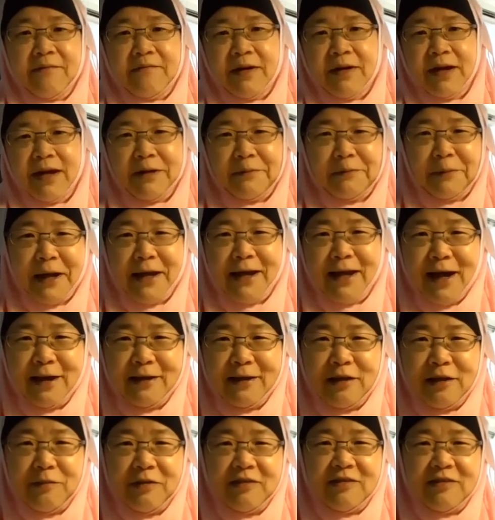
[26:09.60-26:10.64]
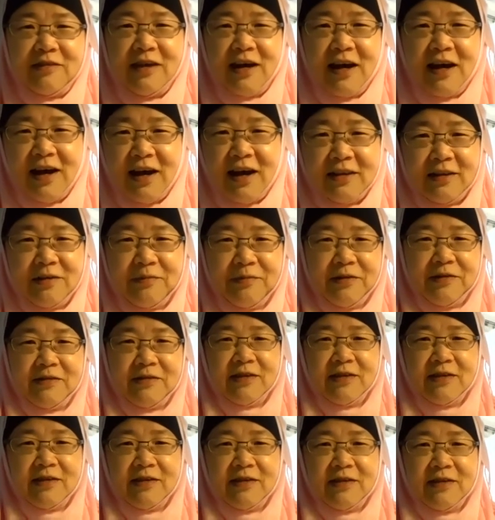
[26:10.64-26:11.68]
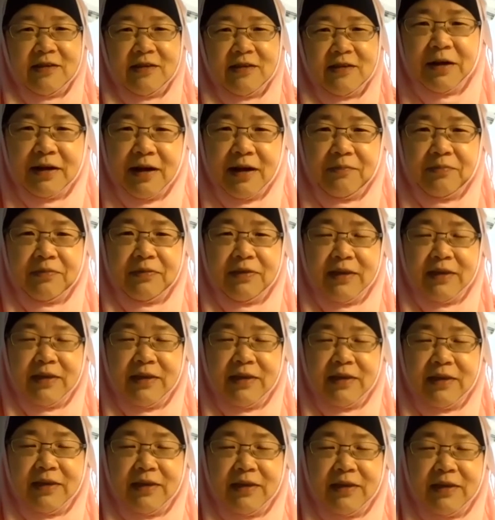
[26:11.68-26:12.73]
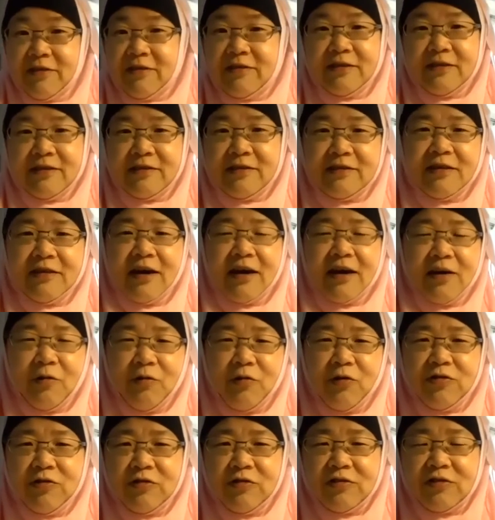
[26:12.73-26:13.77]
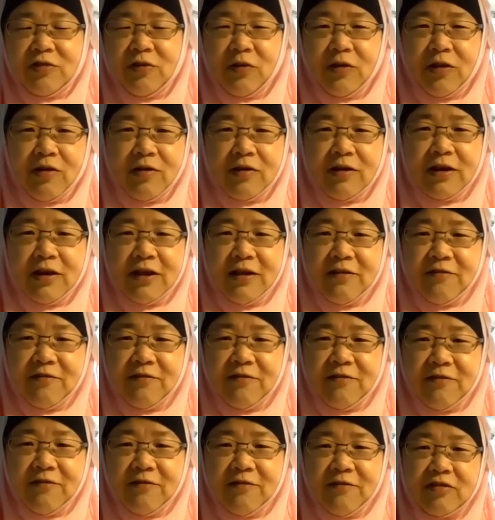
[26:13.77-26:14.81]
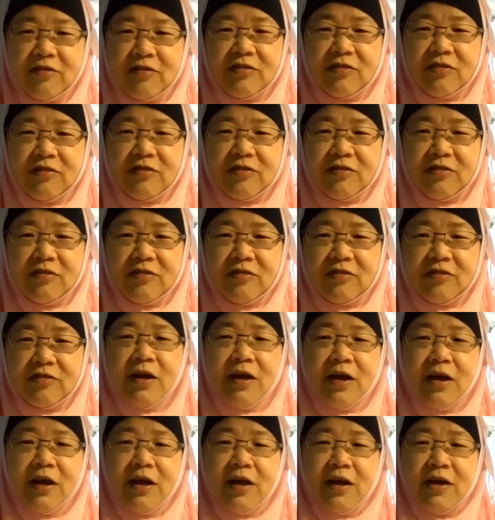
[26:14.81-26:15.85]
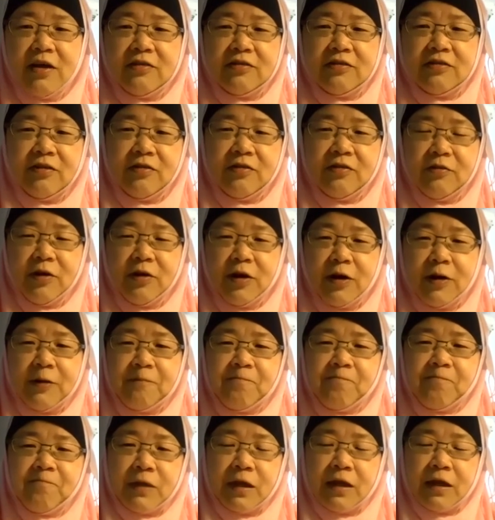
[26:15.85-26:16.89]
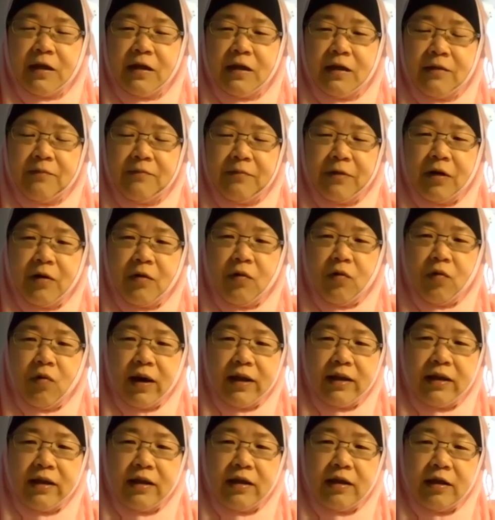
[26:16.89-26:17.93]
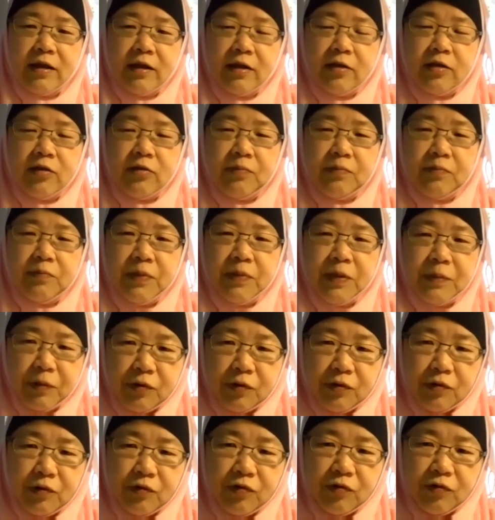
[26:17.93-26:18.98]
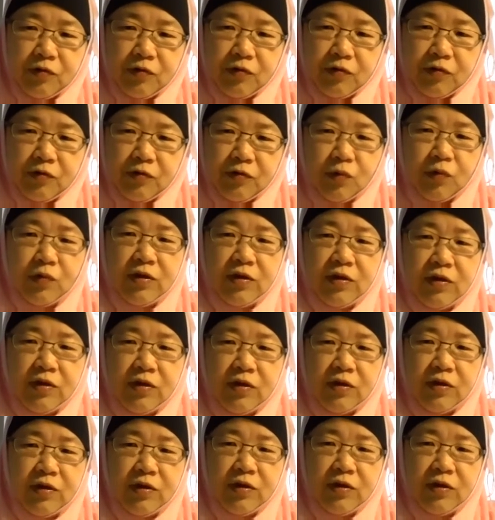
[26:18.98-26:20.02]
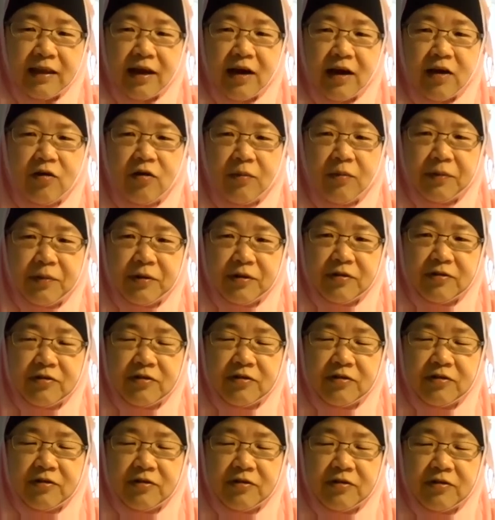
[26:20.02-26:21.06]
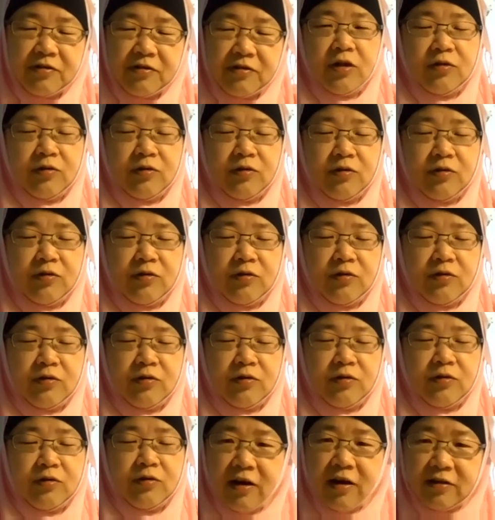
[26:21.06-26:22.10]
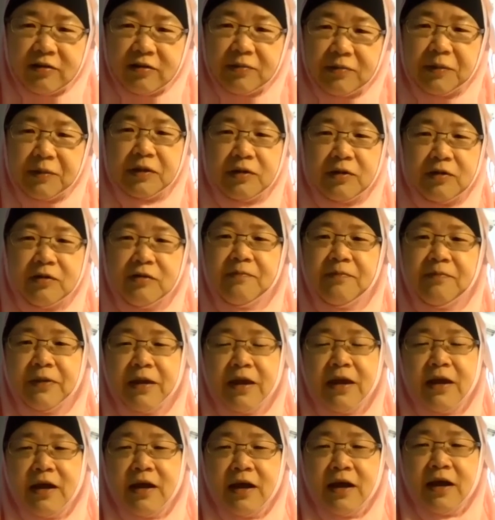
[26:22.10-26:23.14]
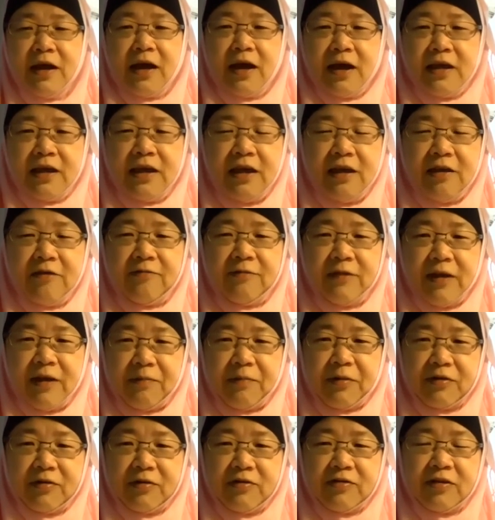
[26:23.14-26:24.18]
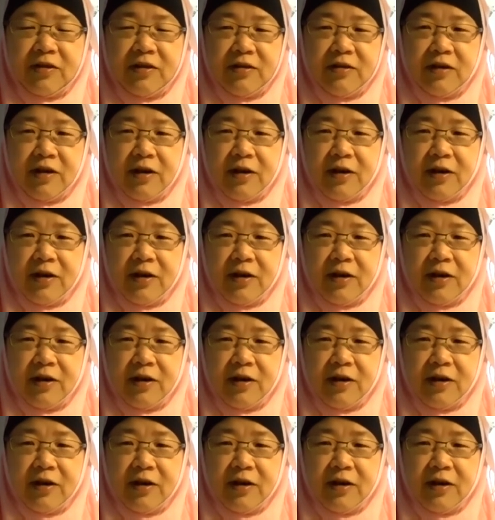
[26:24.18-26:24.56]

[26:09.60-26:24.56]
up by the RT-PCR. RT-PCR can pick up dead viruses, which is no longer infectious, right? So what people usually do is they allow a person to leave the hospital if the person